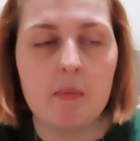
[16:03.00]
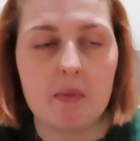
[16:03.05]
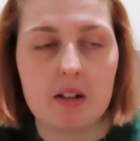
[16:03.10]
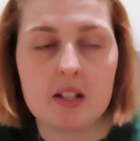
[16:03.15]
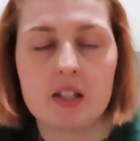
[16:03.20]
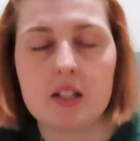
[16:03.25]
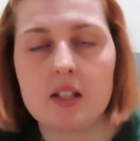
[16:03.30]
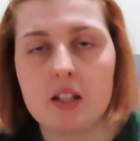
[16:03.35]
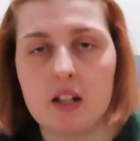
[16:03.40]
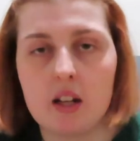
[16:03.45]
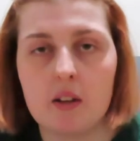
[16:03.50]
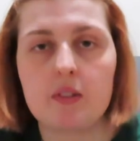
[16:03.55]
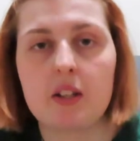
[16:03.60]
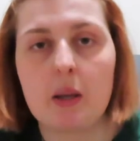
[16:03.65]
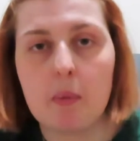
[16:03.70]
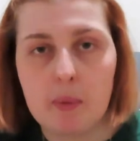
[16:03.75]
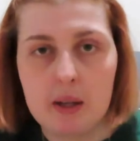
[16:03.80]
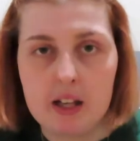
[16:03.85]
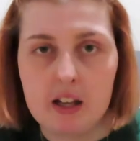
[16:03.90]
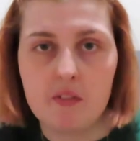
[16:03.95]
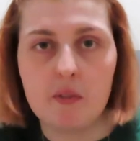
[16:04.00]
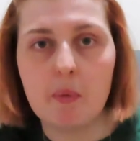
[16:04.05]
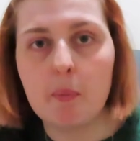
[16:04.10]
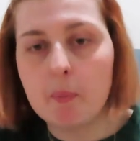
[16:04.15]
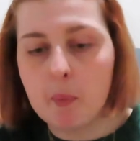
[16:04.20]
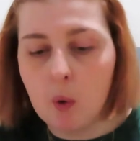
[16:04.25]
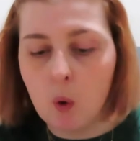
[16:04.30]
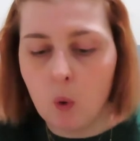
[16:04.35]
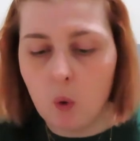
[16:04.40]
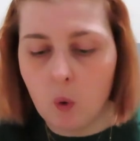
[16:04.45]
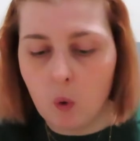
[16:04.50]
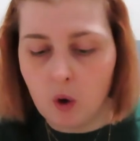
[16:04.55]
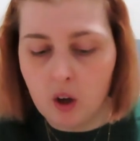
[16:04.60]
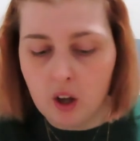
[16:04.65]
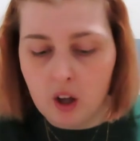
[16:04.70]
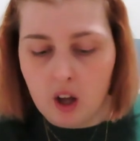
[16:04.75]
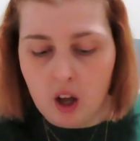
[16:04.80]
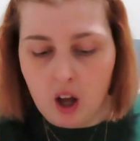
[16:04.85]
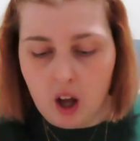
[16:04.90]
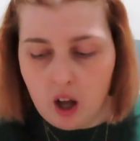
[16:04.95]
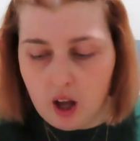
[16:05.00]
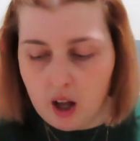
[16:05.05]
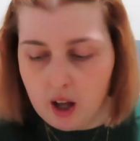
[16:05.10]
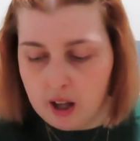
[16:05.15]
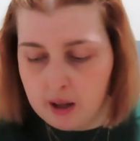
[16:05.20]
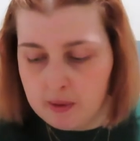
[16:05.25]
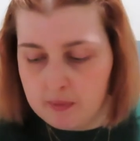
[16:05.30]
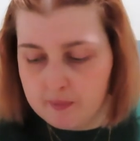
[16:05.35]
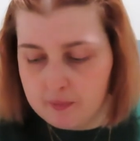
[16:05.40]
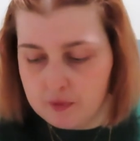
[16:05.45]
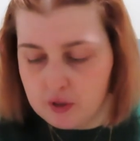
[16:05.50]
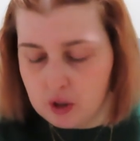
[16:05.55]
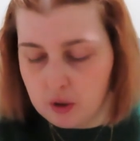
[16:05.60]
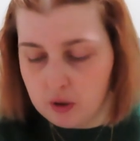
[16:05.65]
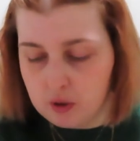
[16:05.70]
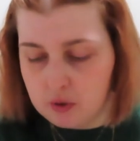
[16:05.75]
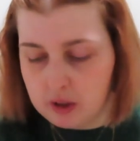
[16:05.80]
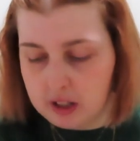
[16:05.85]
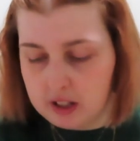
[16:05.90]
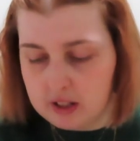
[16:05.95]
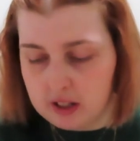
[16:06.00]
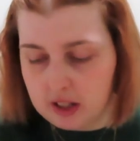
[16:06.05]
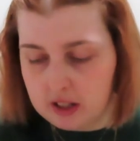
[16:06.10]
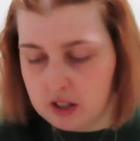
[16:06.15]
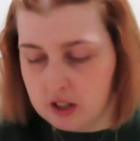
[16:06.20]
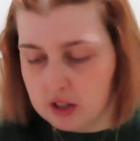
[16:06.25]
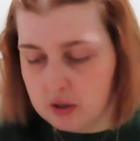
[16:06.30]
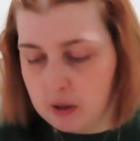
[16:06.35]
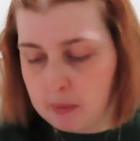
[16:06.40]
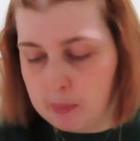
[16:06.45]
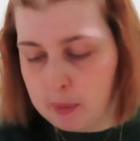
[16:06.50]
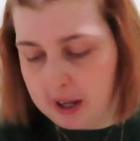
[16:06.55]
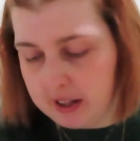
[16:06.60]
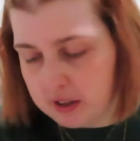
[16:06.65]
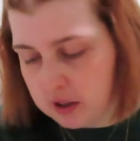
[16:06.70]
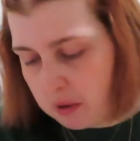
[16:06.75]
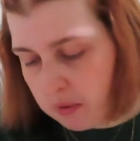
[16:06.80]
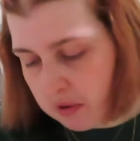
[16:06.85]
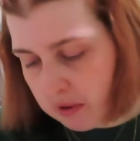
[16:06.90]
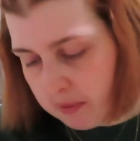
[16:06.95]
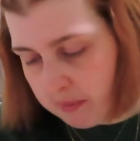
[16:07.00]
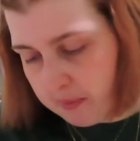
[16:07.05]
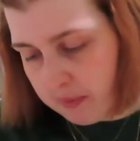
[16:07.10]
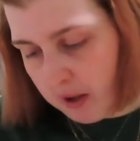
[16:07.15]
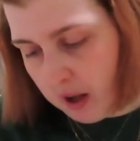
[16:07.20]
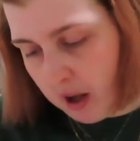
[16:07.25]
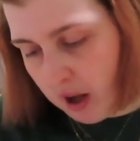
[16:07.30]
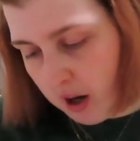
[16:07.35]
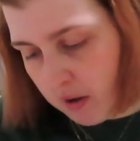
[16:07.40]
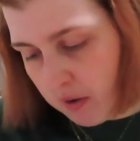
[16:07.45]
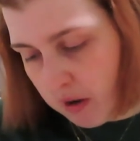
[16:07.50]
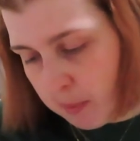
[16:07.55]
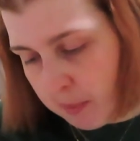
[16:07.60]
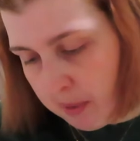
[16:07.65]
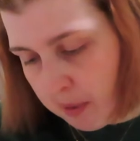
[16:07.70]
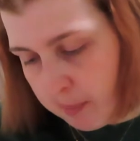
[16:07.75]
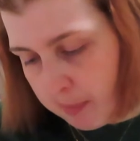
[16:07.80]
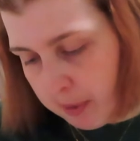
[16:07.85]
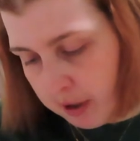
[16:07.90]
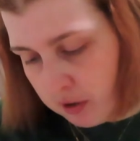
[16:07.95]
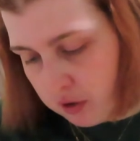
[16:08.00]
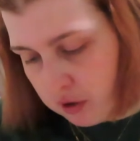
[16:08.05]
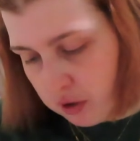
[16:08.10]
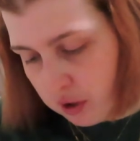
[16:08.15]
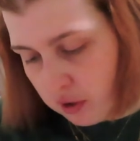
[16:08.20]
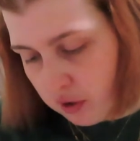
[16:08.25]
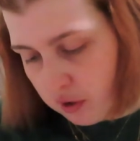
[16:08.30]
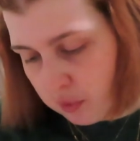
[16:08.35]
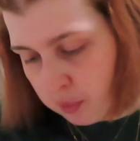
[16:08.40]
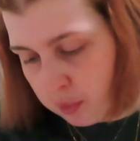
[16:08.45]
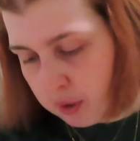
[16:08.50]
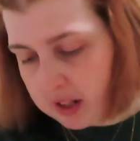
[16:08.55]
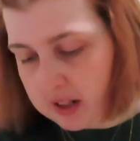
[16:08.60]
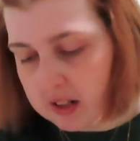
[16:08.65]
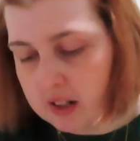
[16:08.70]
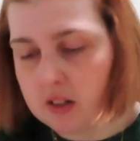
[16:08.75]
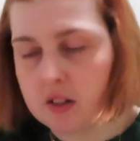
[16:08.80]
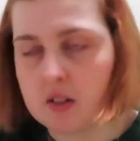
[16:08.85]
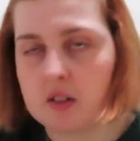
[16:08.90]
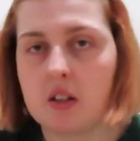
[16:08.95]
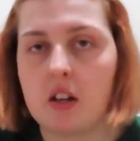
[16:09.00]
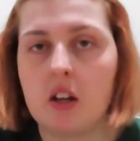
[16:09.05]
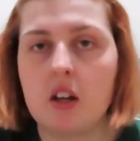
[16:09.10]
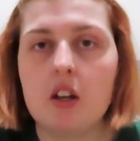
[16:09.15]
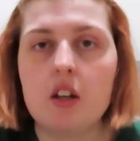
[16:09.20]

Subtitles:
My sister loves Ghibli even more. So I was really excited. So I picked her up a bunch of presents.